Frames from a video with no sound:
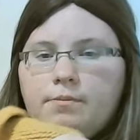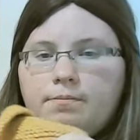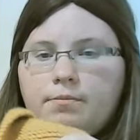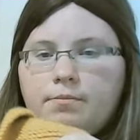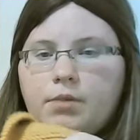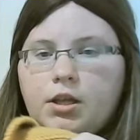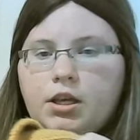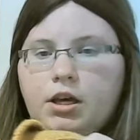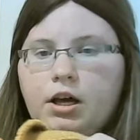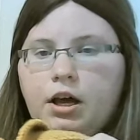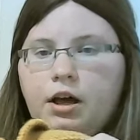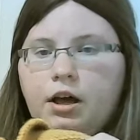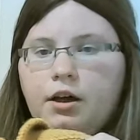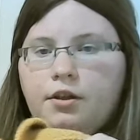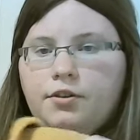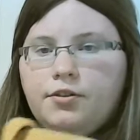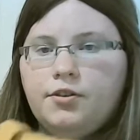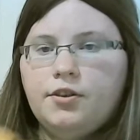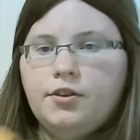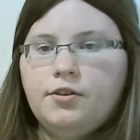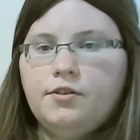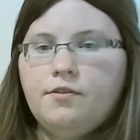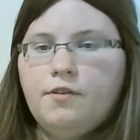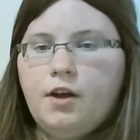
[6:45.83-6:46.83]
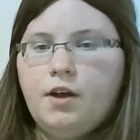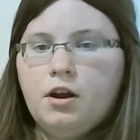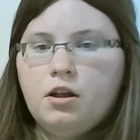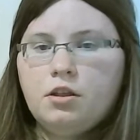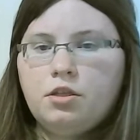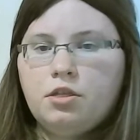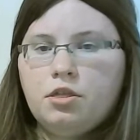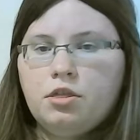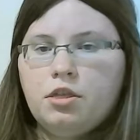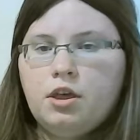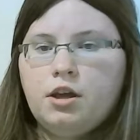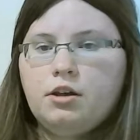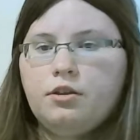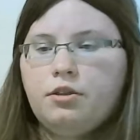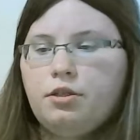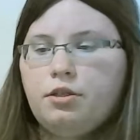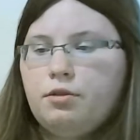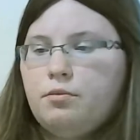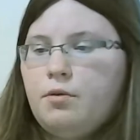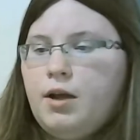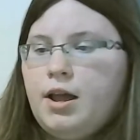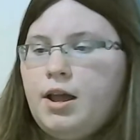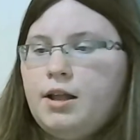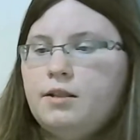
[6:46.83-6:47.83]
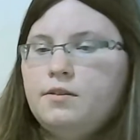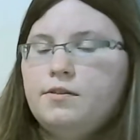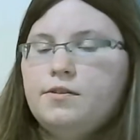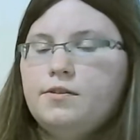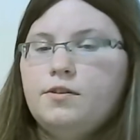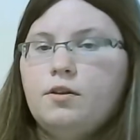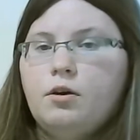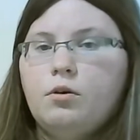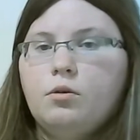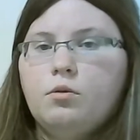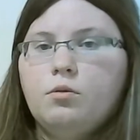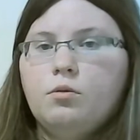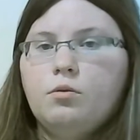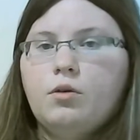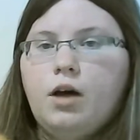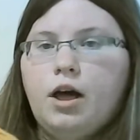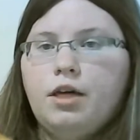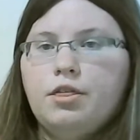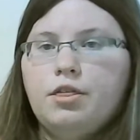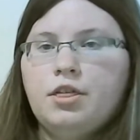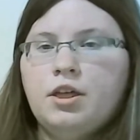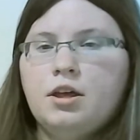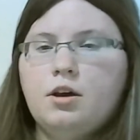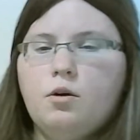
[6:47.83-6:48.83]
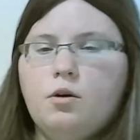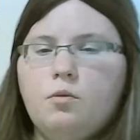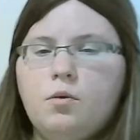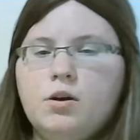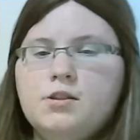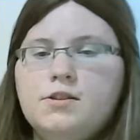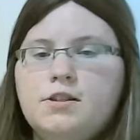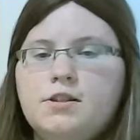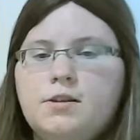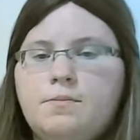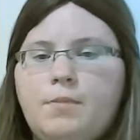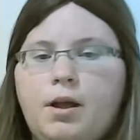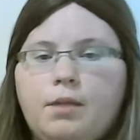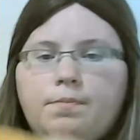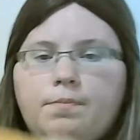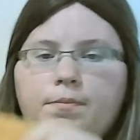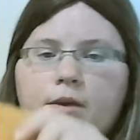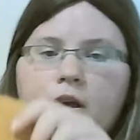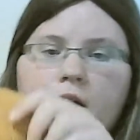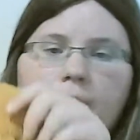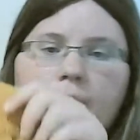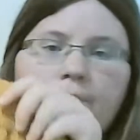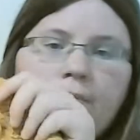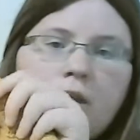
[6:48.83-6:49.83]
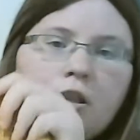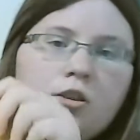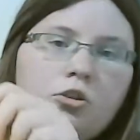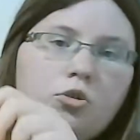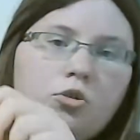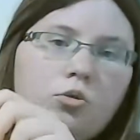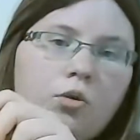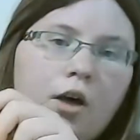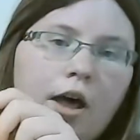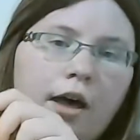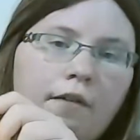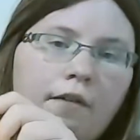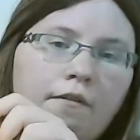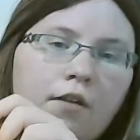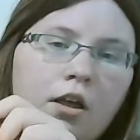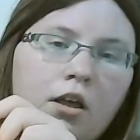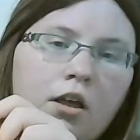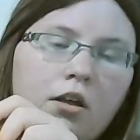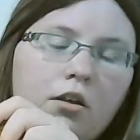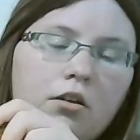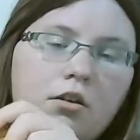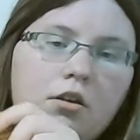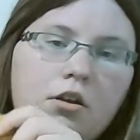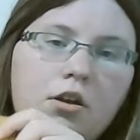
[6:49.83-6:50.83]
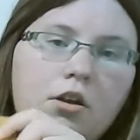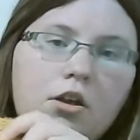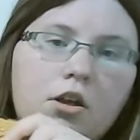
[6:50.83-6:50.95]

because it's very thick thread, so I think a onesie might be a bit too heavy.